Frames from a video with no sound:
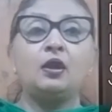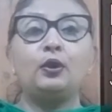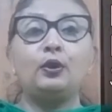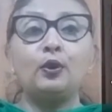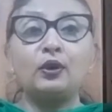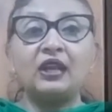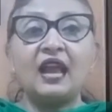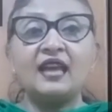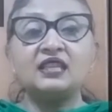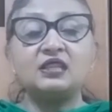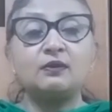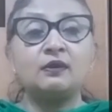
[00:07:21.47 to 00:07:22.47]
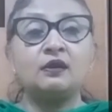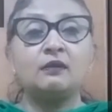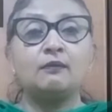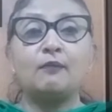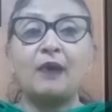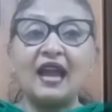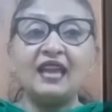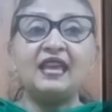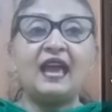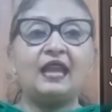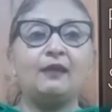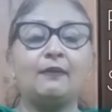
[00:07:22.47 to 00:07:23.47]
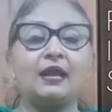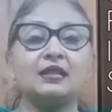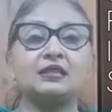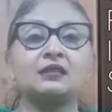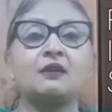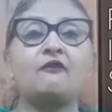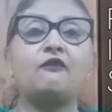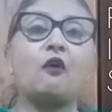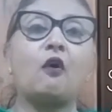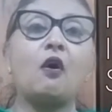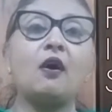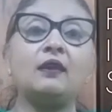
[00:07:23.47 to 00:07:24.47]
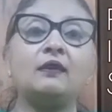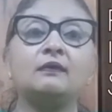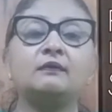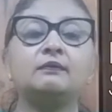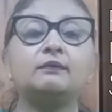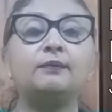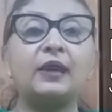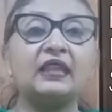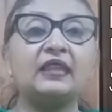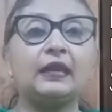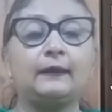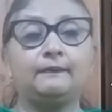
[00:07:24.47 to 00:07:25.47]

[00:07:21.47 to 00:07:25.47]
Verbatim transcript: utilized by the animals for breathing.